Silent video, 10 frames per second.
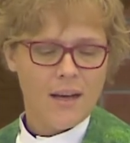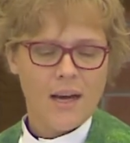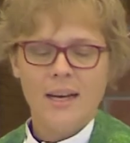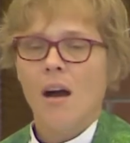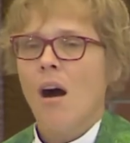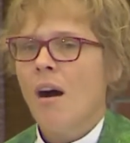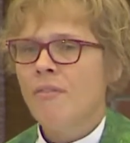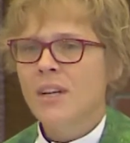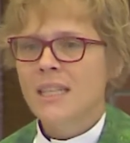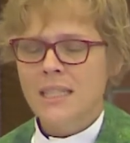And
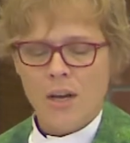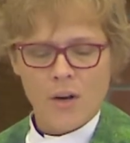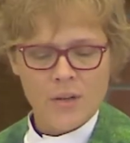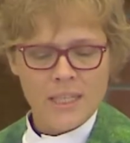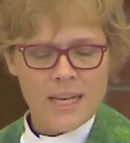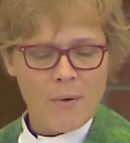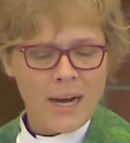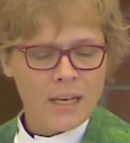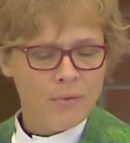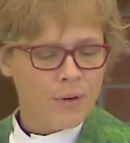often it's not only
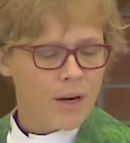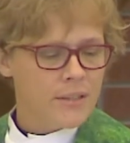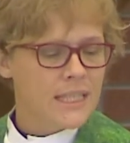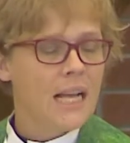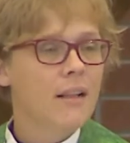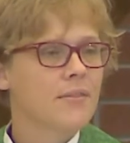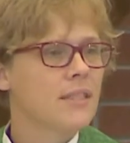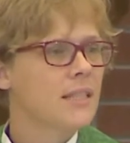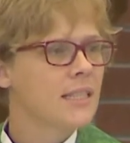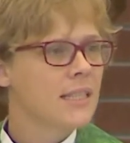directly for ourselves,
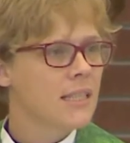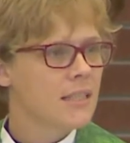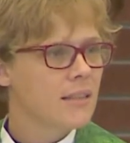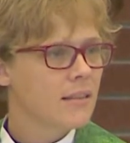isn't it?